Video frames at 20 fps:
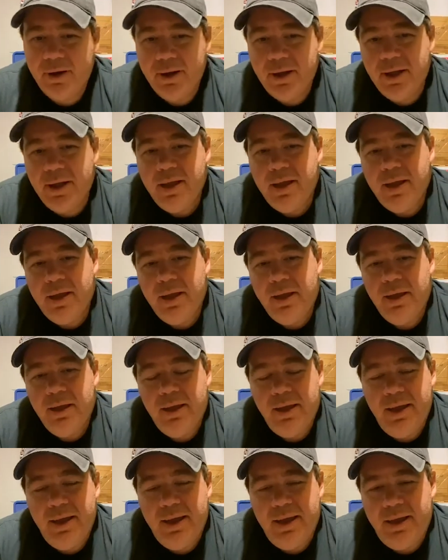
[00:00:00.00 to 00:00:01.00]
And,
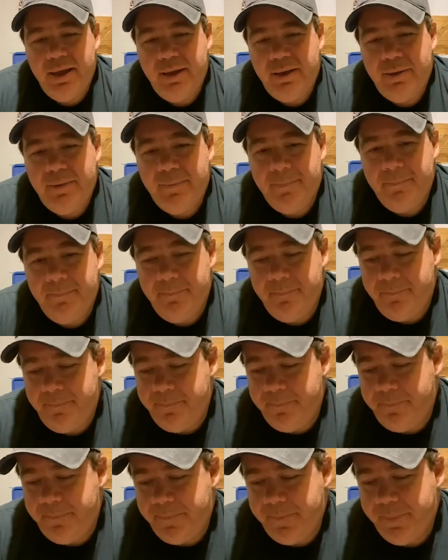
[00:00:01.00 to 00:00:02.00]

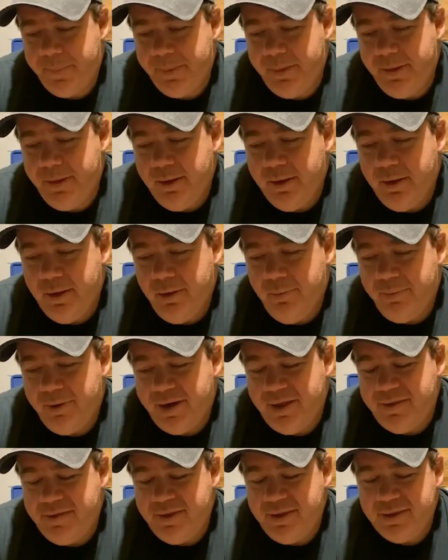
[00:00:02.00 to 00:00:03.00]
but I think
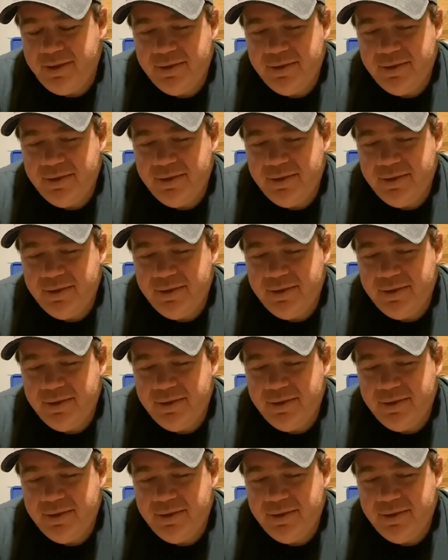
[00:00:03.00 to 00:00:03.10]
that,